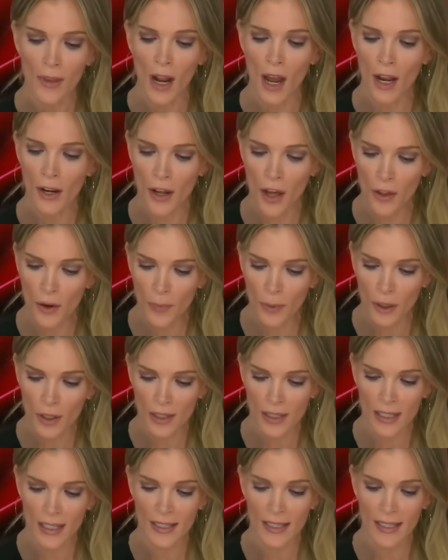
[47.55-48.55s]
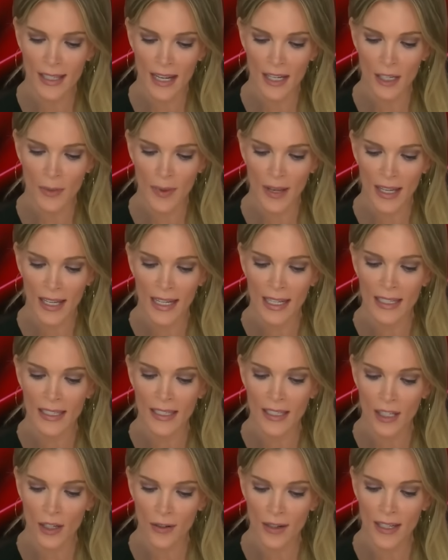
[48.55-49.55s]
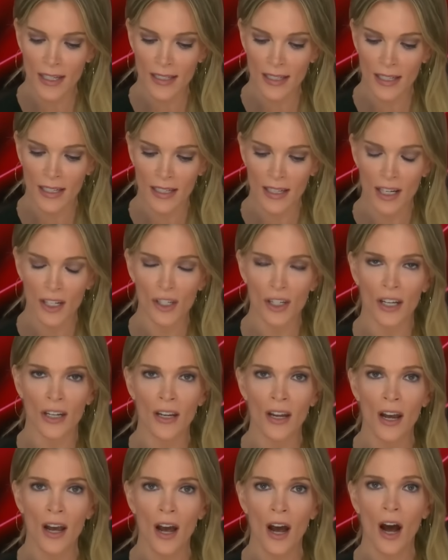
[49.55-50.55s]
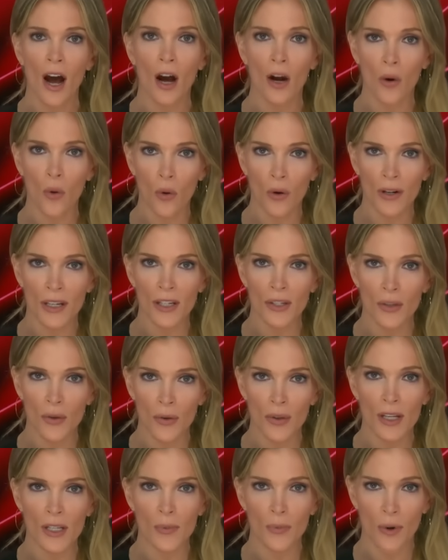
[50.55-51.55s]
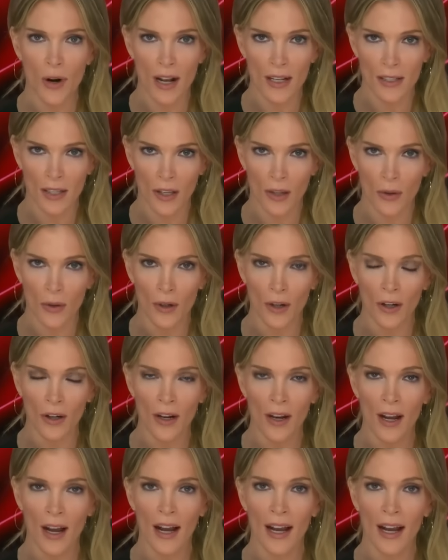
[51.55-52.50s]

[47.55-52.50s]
Another person said to be in serious condition, according to this prosecutor.